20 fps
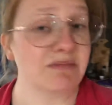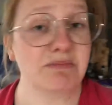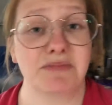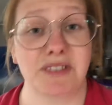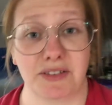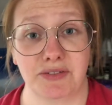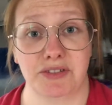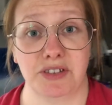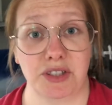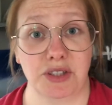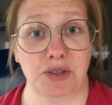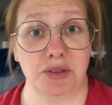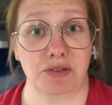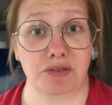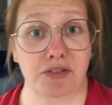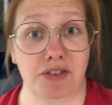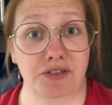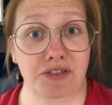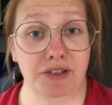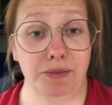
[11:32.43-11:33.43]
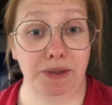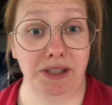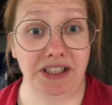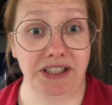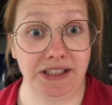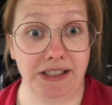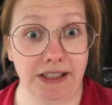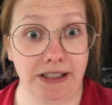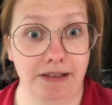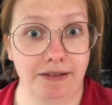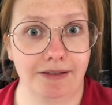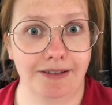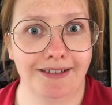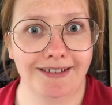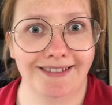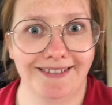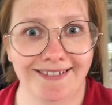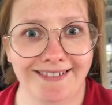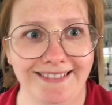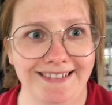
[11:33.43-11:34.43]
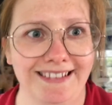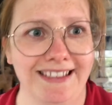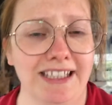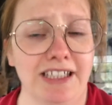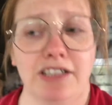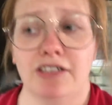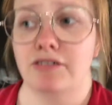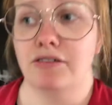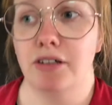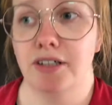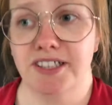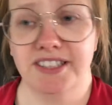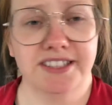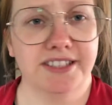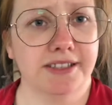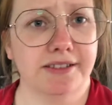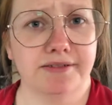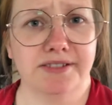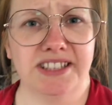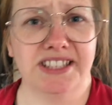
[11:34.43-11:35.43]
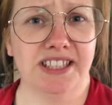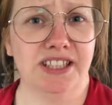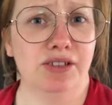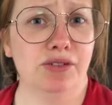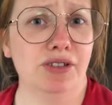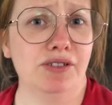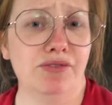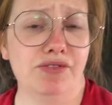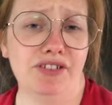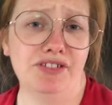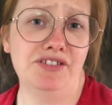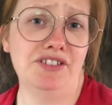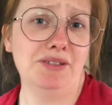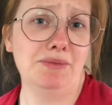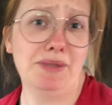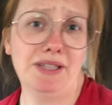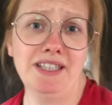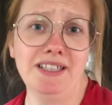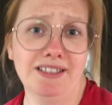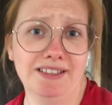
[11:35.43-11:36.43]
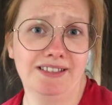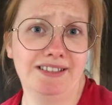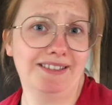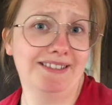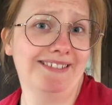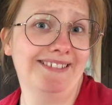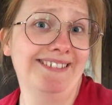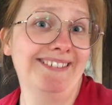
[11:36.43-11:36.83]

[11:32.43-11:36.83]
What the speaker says: Definitely doing 50 minutes then. Right, so see you in 50 minutes.